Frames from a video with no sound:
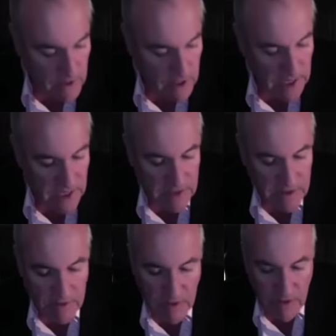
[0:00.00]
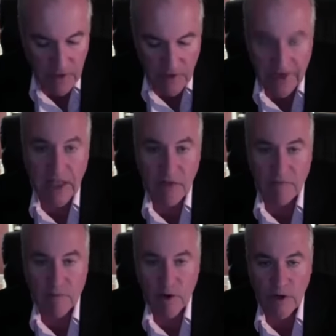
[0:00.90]
And the
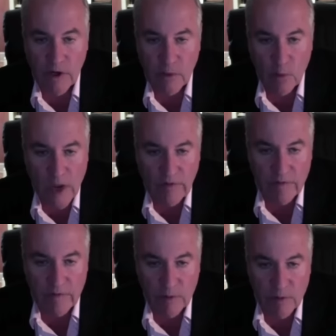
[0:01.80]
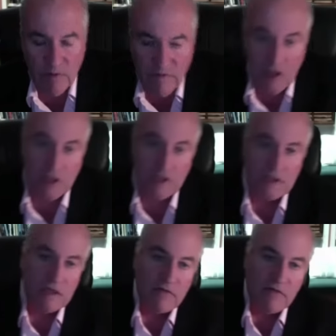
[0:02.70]
California waiver
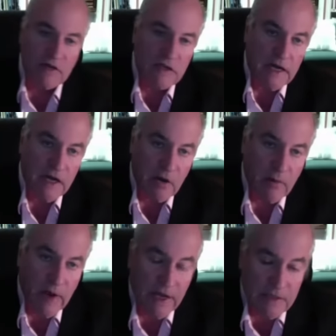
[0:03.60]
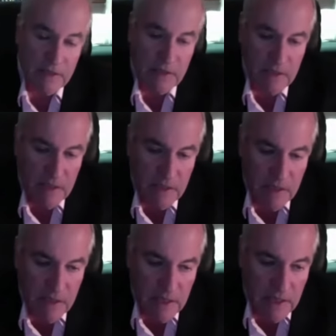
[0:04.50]
provision of the Clean Air Act
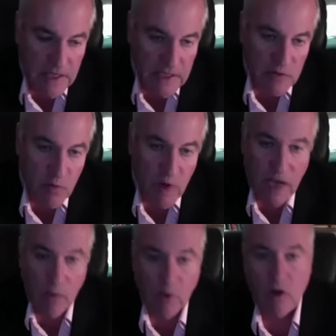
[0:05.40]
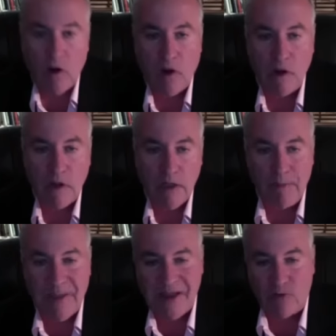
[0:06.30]
is what I would call a
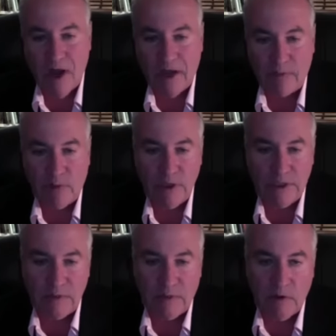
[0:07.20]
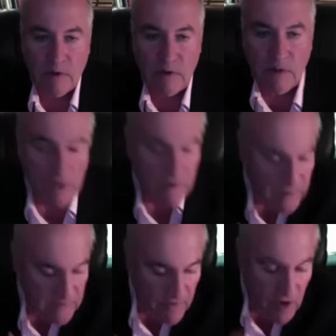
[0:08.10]
bedrock principle
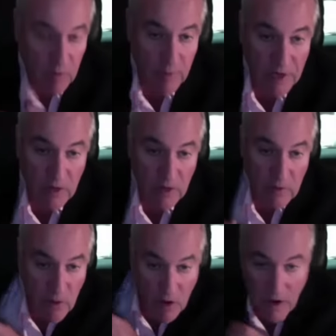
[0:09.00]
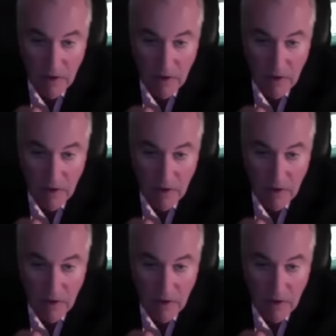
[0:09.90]
of environmental law.